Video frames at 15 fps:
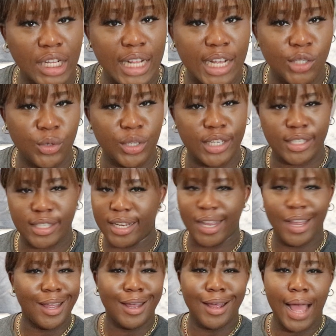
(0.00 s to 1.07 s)
that's what they
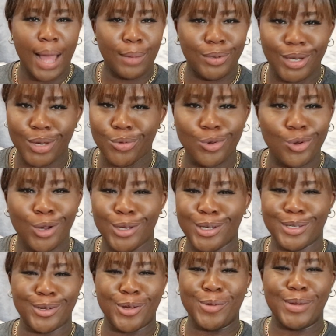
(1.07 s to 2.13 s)
say i mean they won't call you
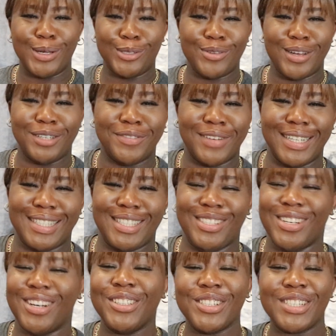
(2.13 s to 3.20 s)
to come and do advance you
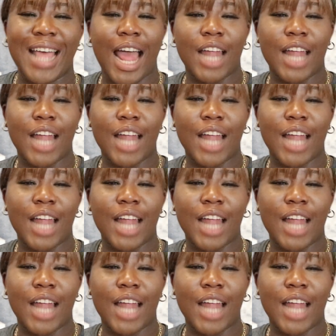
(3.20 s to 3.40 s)
know those